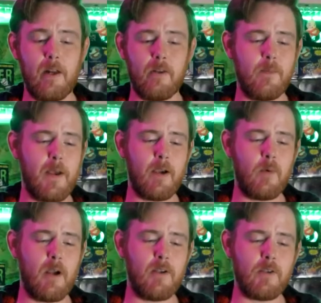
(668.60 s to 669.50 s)
And on the back,
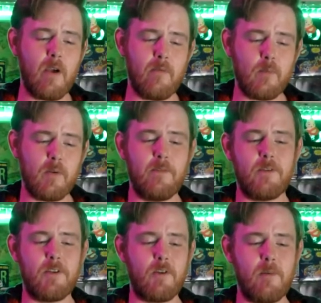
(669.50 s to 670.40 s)
we also have a brief
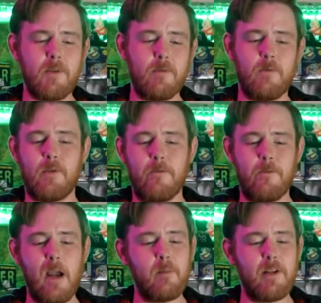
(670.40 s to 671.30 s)
description for the
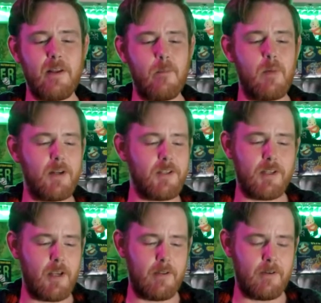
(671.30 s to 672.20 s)
family that busts
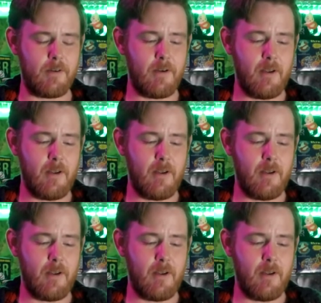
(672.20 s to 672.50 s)
together.